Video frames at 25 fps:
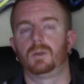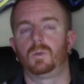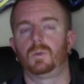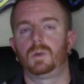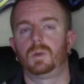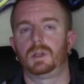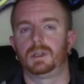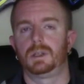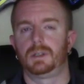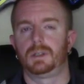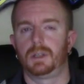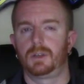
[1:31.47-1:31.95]
And
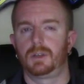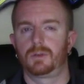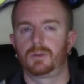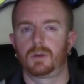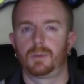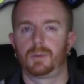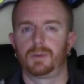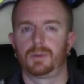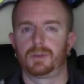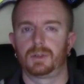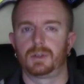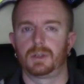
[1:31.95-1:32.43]
while it does
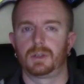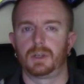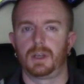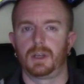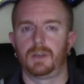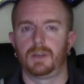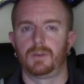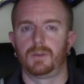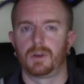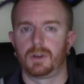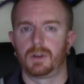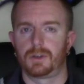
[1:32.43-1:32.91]
represent
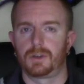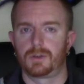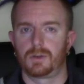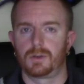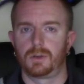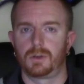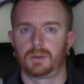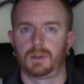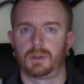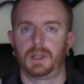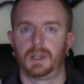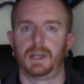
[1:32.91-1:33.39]
a very
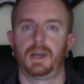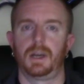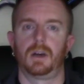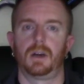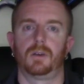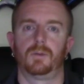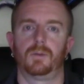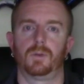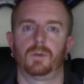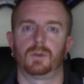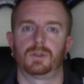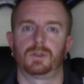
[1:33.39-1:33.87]
strong
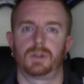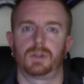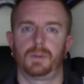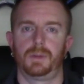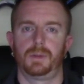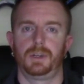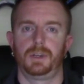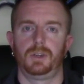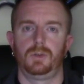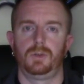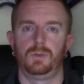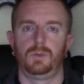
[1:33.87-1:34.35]
layout for
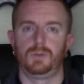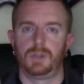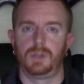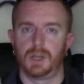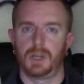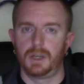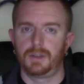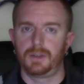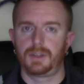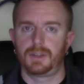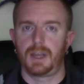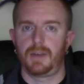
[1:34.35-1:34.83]
somebody who
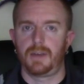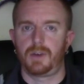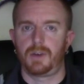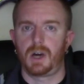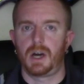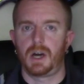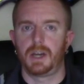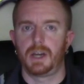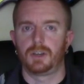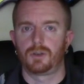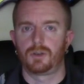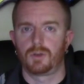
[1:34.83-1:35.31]
does have a
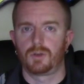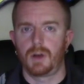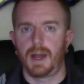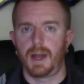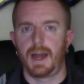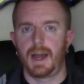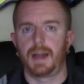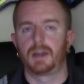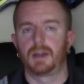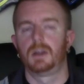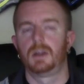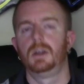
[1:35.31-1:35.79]
high
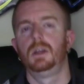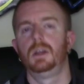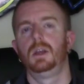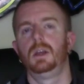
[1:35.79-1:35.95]
track,